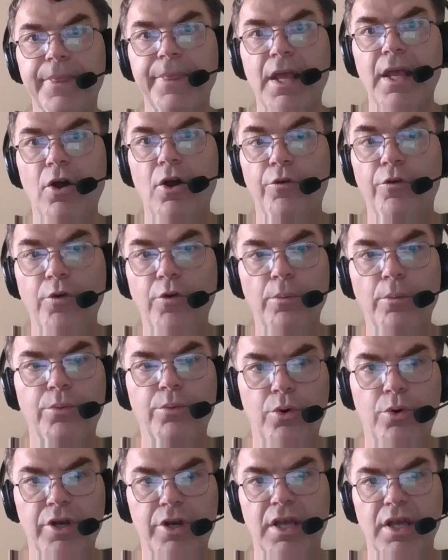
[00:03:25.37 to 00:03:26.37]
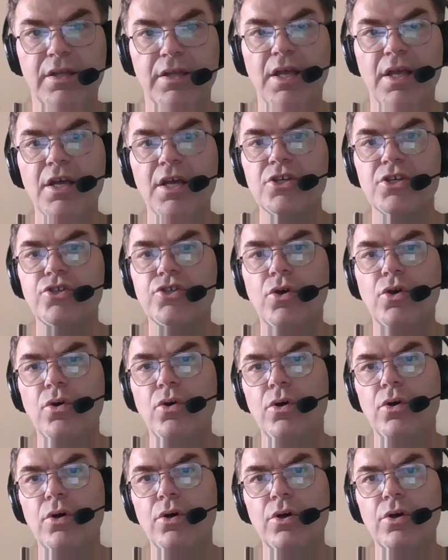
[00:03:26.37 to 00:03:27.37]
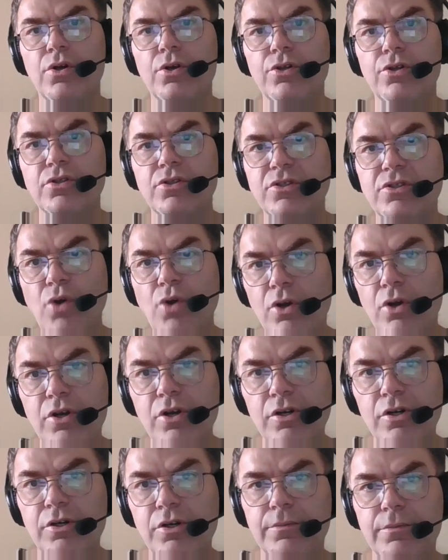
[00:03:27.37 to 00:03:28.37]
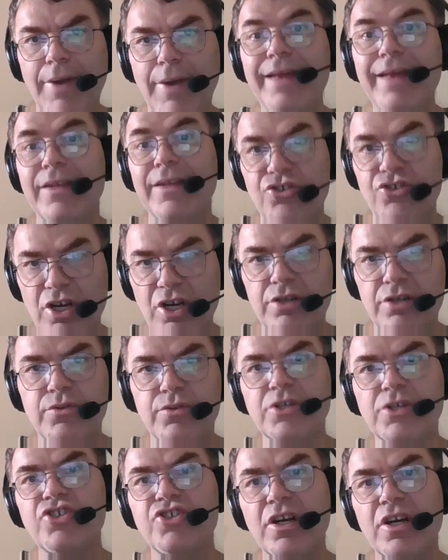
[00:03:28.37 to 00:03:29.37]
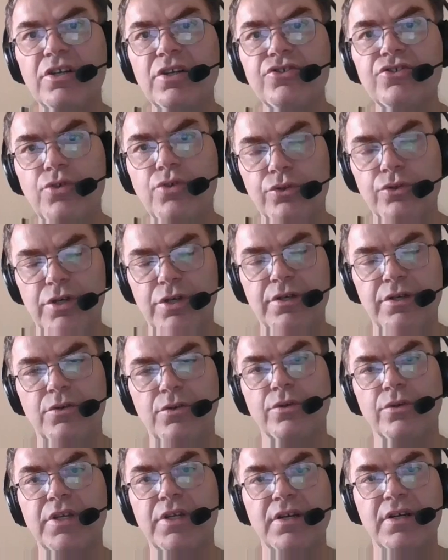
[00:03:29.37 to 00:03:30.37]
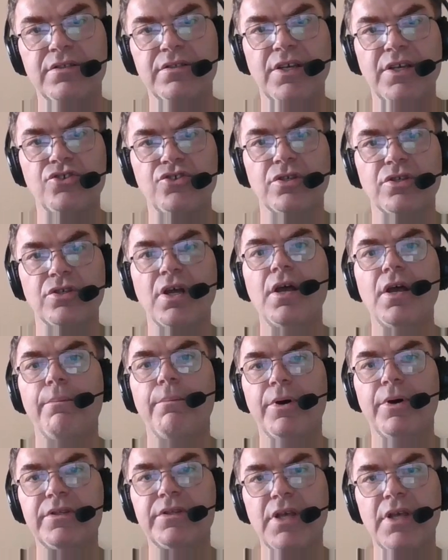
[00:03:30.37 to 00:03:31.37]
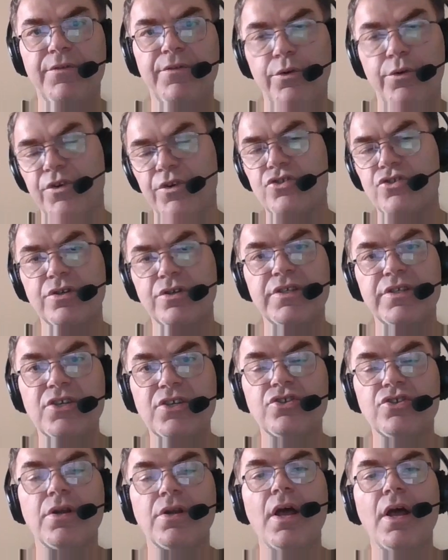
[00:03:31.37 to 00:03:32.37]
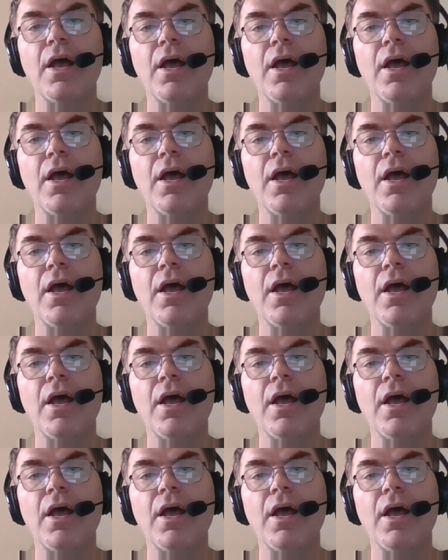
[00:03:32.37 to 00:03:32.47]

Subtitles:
onboarding. So Docker and in general containerization, but or virtualization,